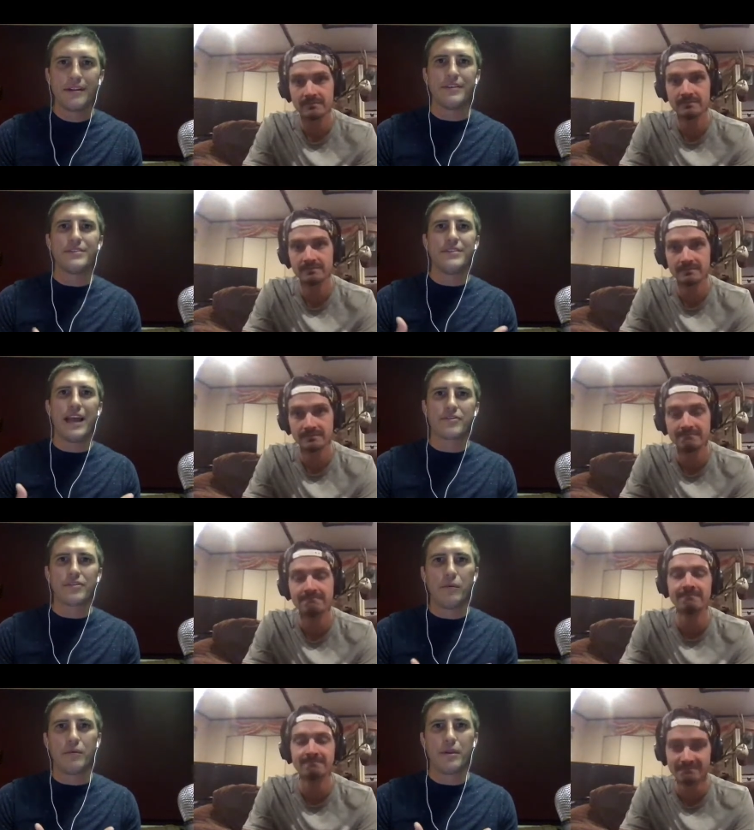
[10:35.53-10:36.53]
Speaker 1: This is
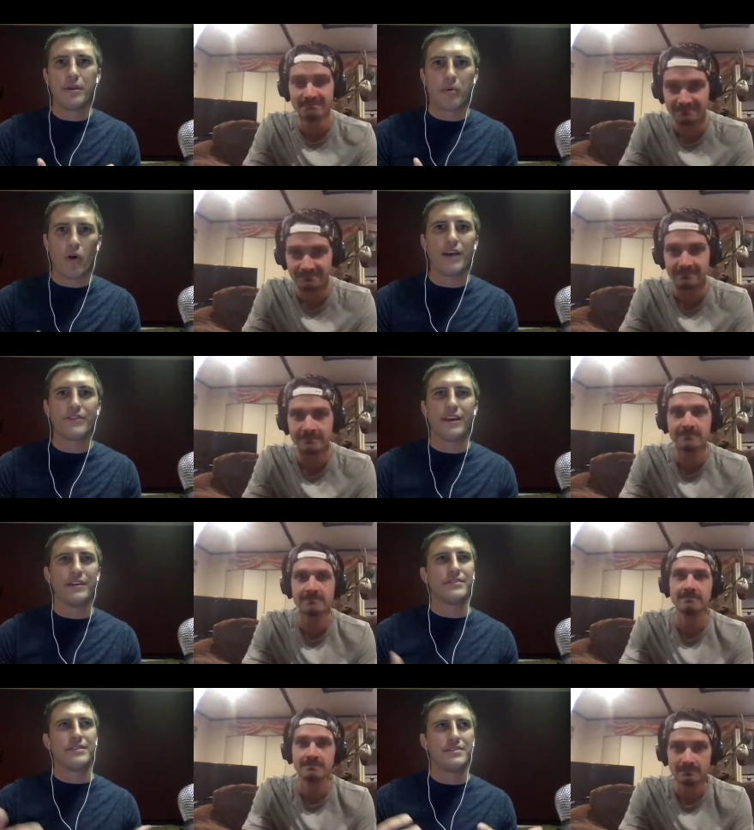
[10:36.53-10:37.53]
actually mm-hmm. the
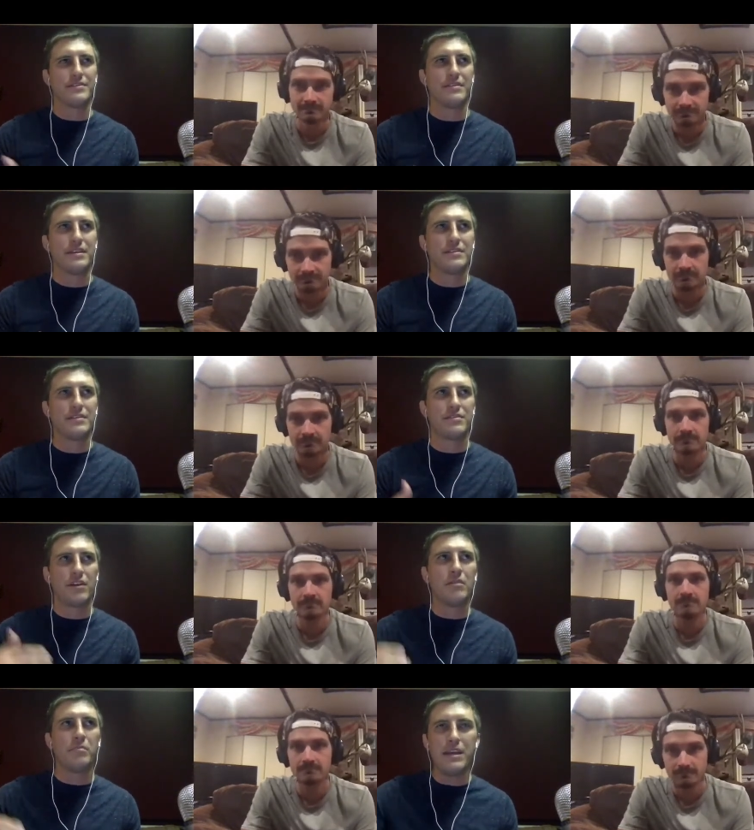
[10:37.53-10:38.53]
process. This is this is
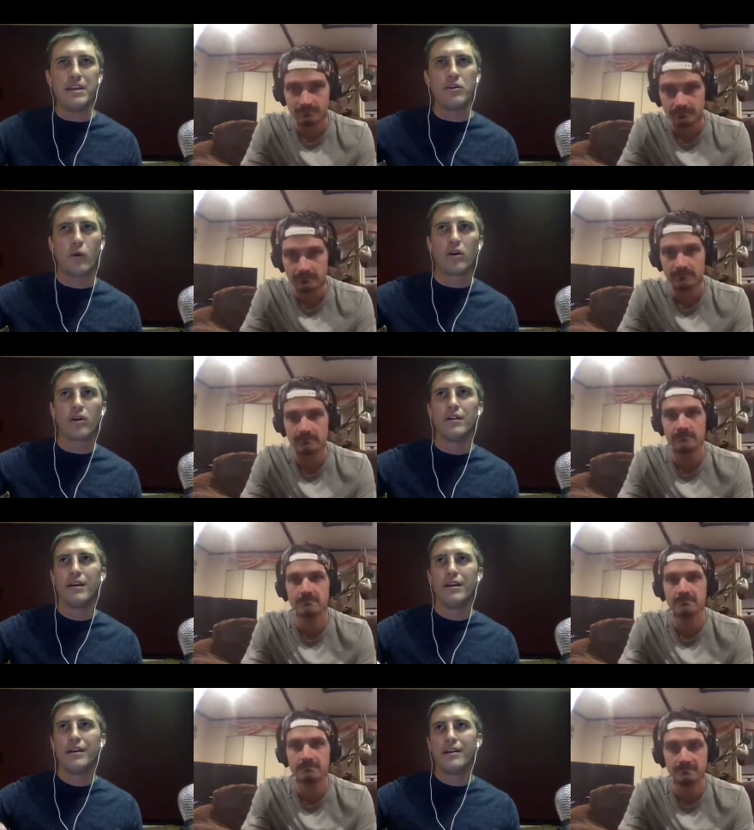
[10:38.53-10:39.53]
going to be your
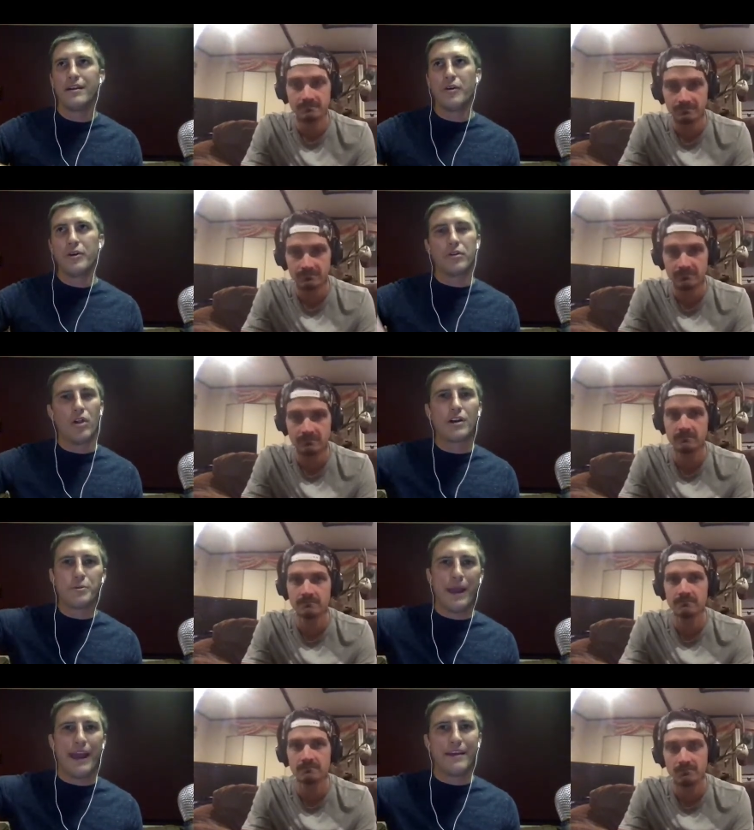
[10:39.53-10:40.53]
you know your
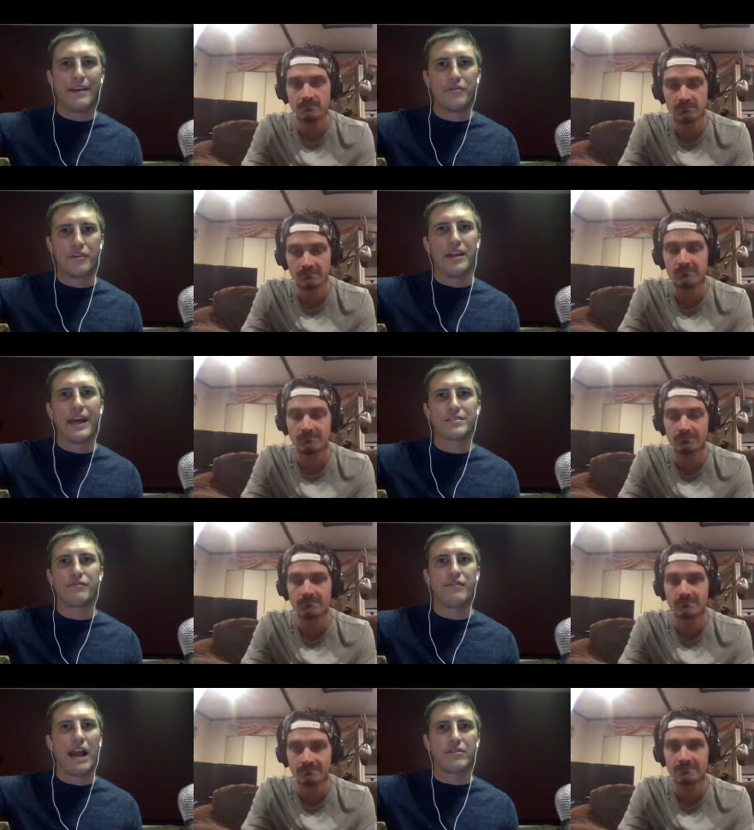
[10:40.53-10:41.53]
launch pad for the
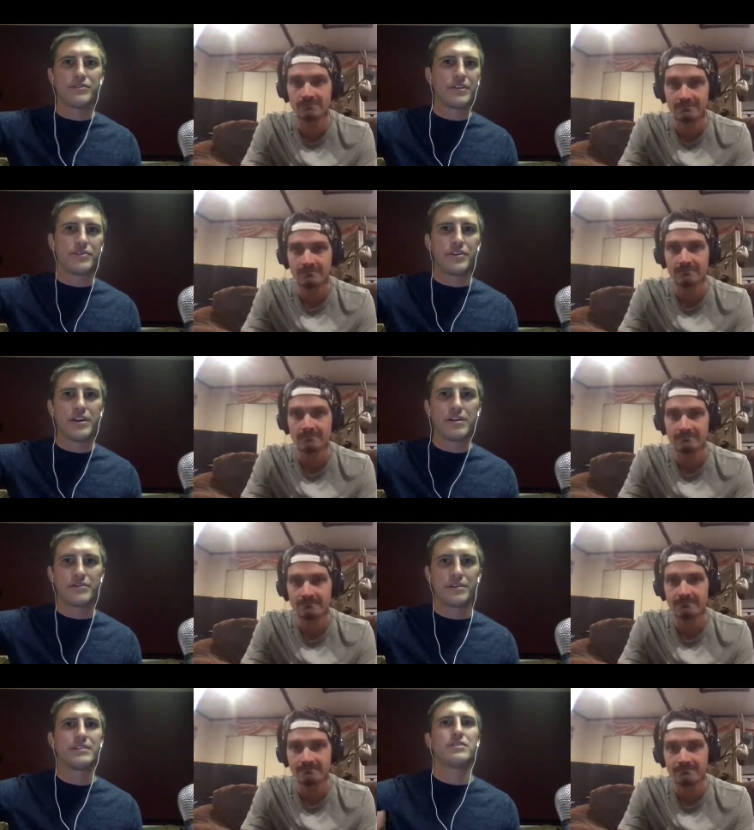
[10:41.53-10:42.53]
next five or six
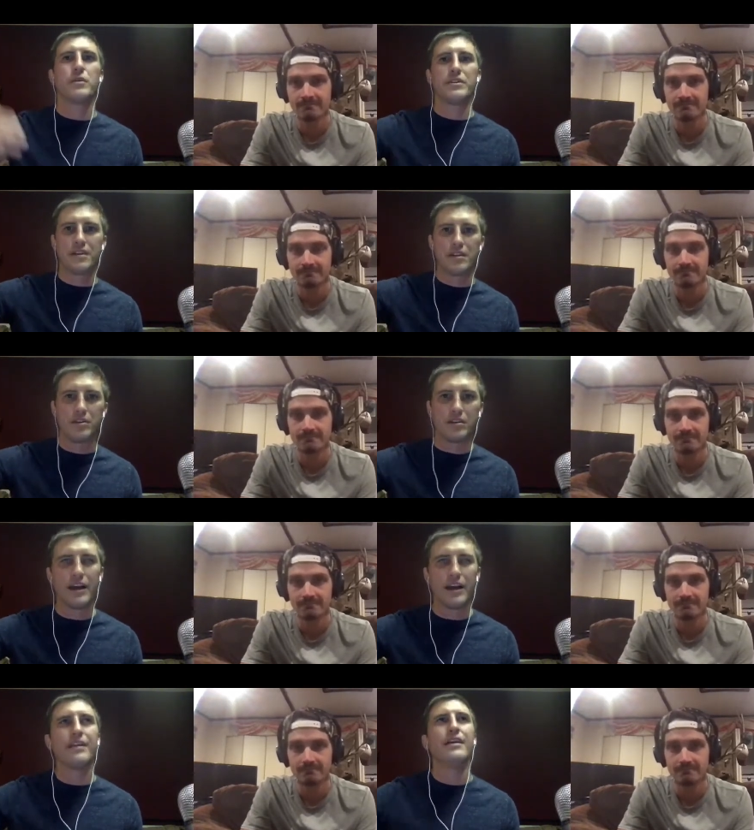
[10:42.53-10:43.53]
years and this is what it's going to look
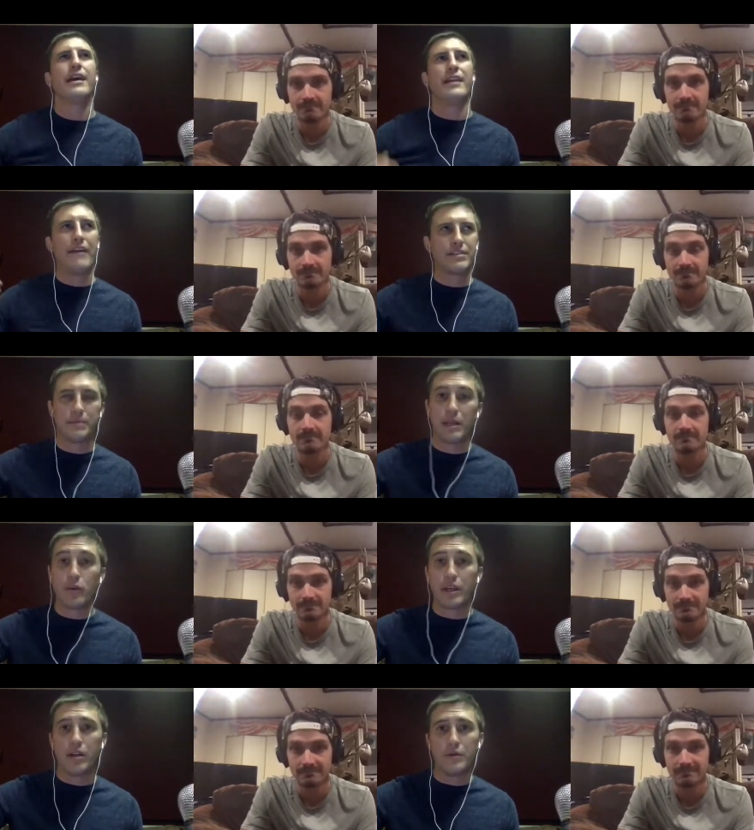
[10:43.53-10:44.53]
like and having somebody
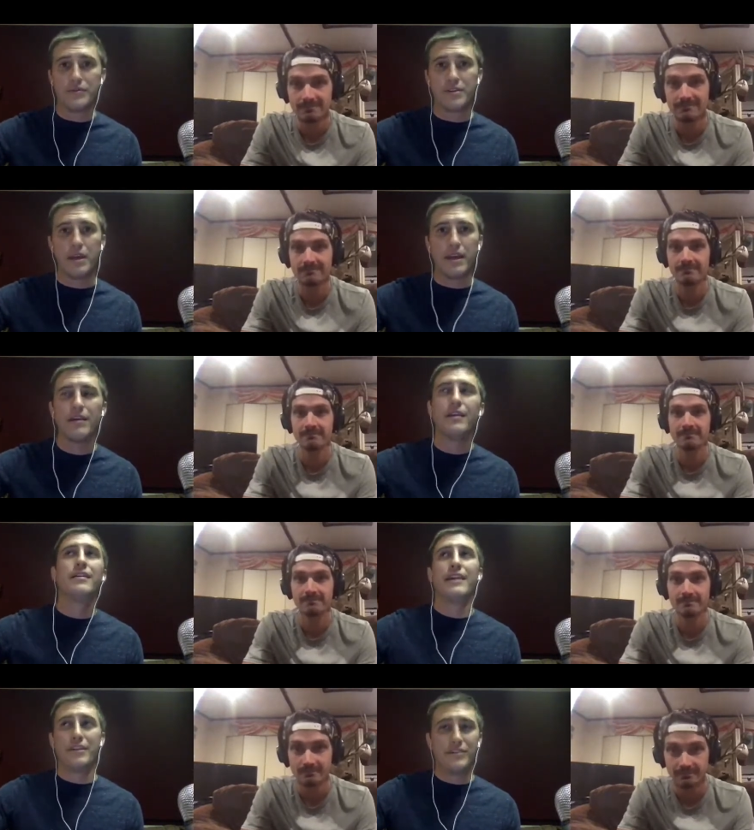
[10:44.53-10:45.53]
really close to me
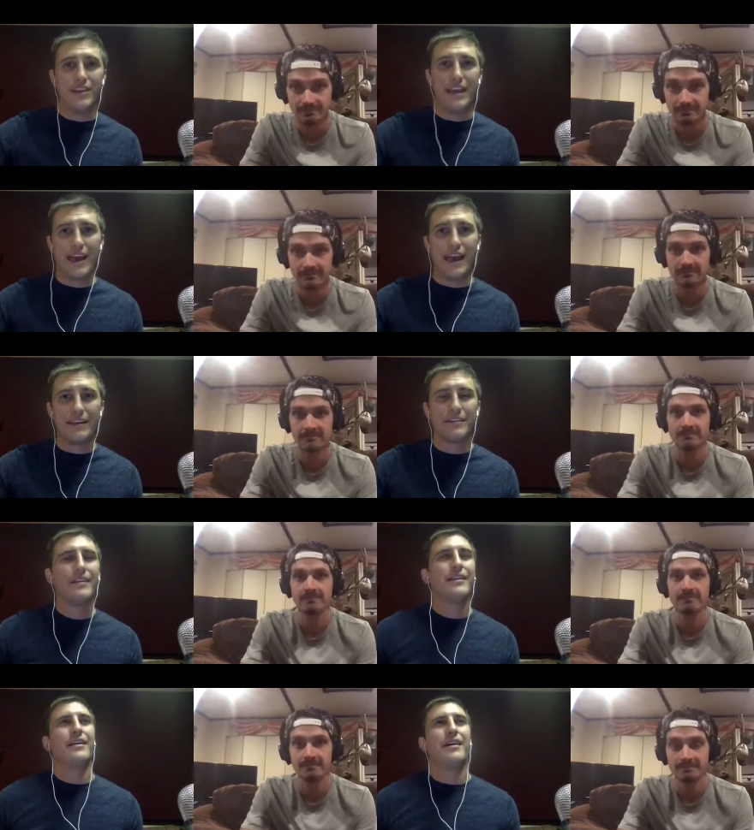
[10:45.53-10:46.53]
that could say that
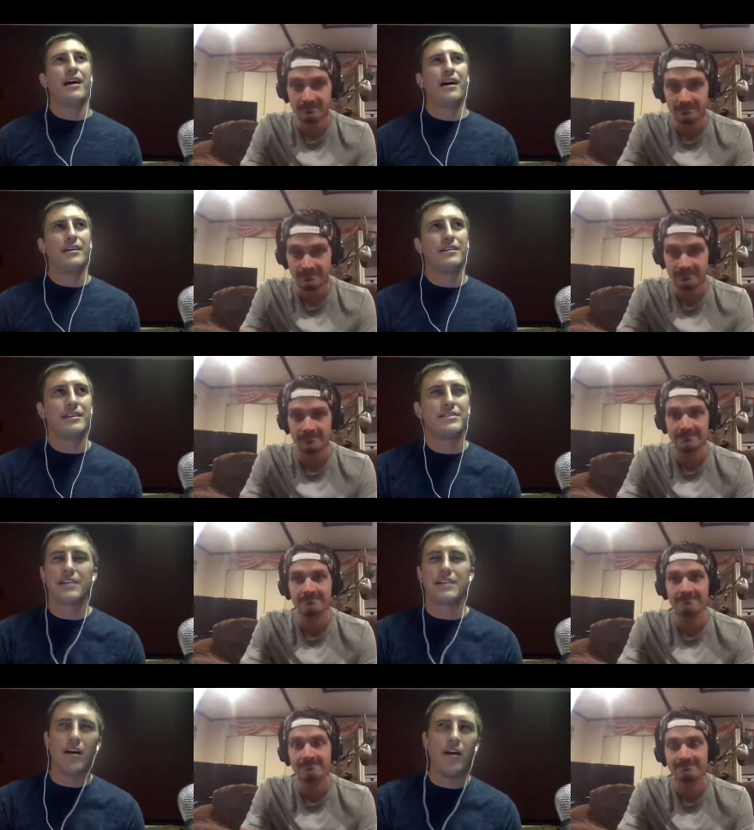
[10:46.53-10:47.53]
uh, it's
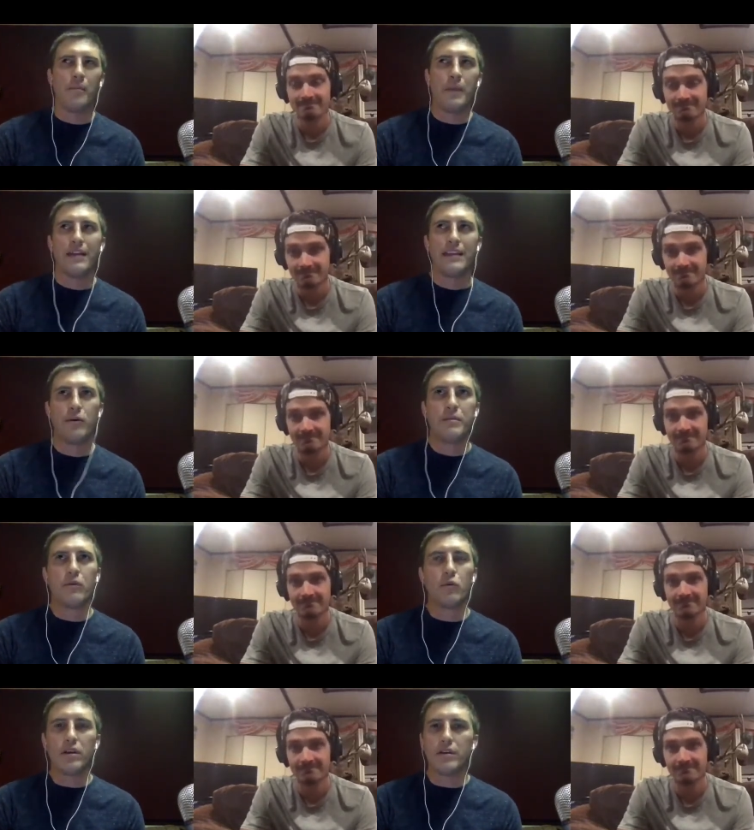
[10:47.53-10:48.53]
just like oh man that would have
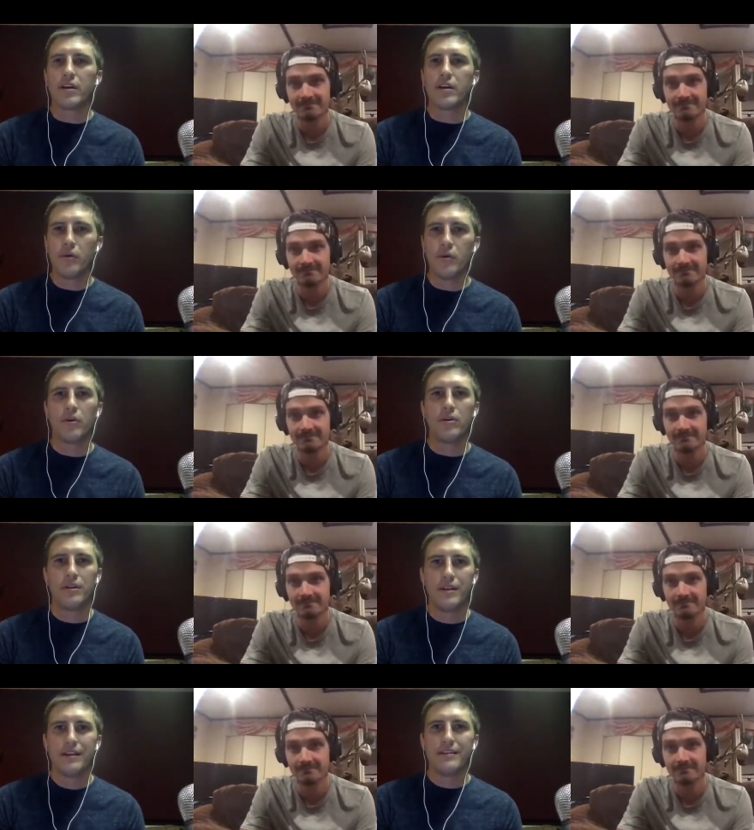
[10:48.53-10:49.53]
been really cool